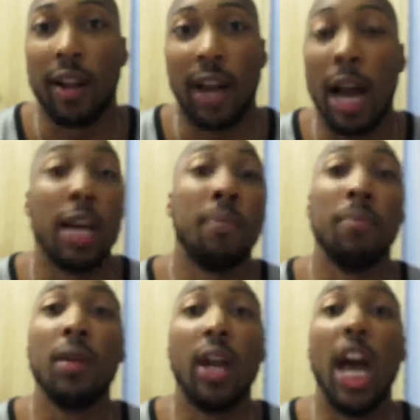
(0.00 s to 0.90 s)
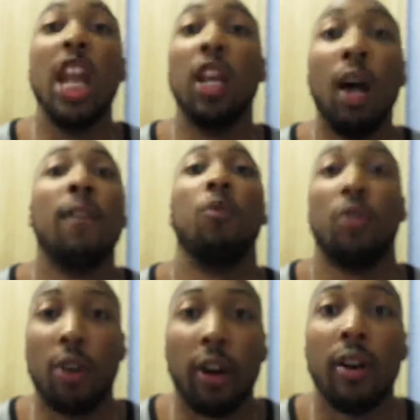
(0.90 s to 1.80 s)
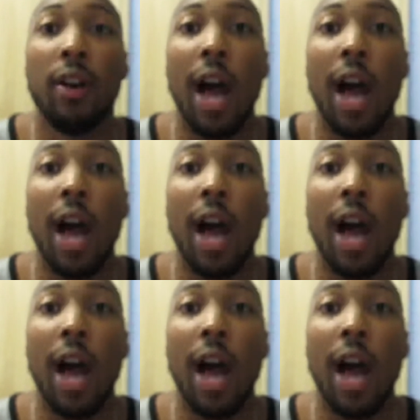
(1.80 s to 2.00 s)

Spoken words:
Like, I am in love with her.